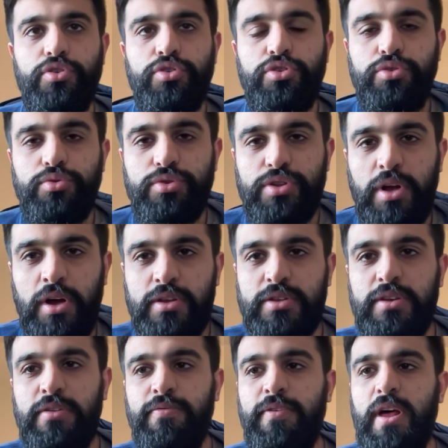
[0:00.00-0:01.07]
you start
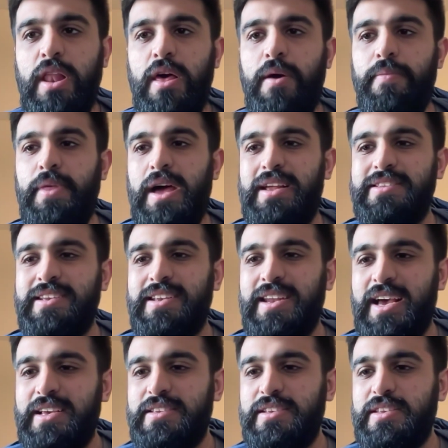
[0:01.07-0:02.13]
to develop that
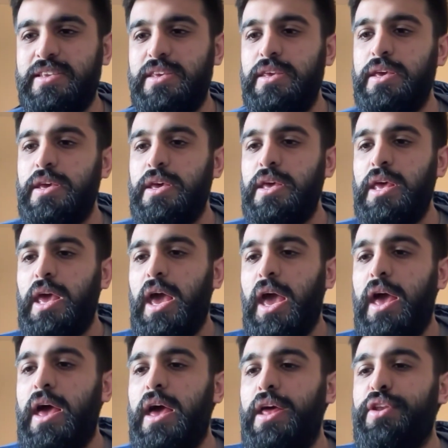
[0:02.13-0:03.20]
tenacity,
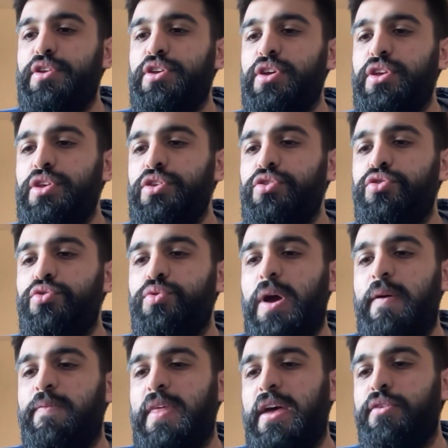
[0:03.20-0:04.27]
and you
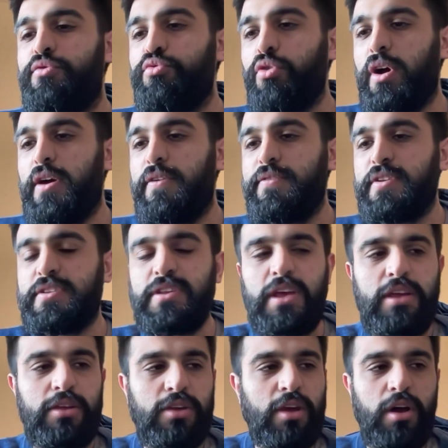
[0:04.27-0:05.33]
have that drive to
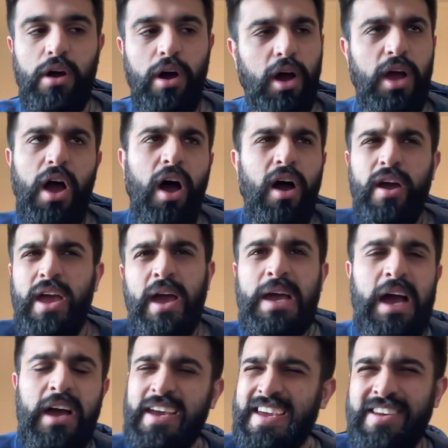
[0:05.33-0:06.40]
say,
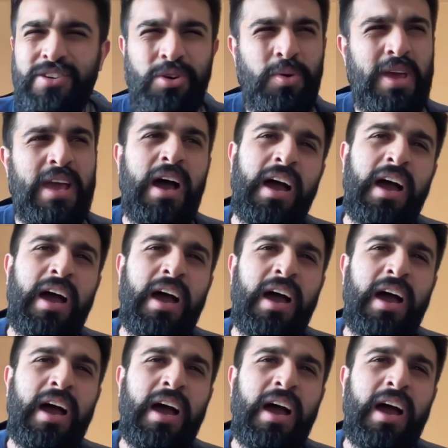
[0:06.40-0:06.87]
I can do it.